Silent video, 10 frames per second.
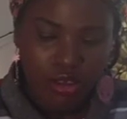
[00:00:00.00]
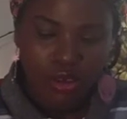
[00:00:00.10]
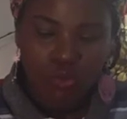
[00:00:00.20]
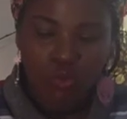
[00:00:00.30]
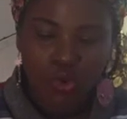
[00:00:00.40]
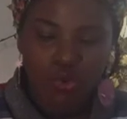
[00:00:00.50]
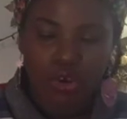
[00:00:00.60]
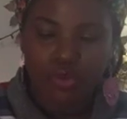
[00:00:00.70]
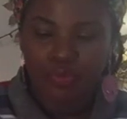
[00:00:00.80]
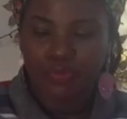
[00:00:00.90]
Whoop
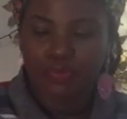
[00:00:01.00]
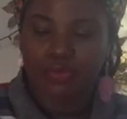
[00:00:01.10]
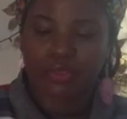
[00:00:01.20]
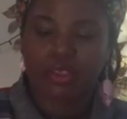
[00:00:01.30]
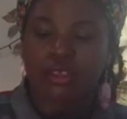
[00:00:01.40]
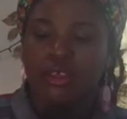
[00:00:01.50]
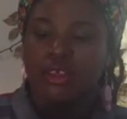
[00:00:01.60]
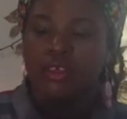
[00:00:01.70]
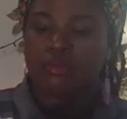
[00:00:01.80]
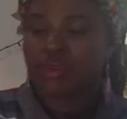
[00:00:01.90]
whoop!
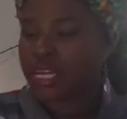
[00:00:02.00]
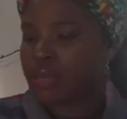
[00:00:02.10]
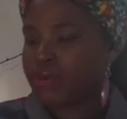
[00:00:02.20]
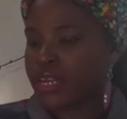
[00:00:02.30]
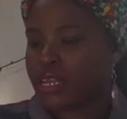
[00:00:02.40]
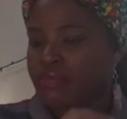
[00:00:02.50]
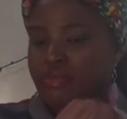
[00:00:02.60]
Pretty, pretty.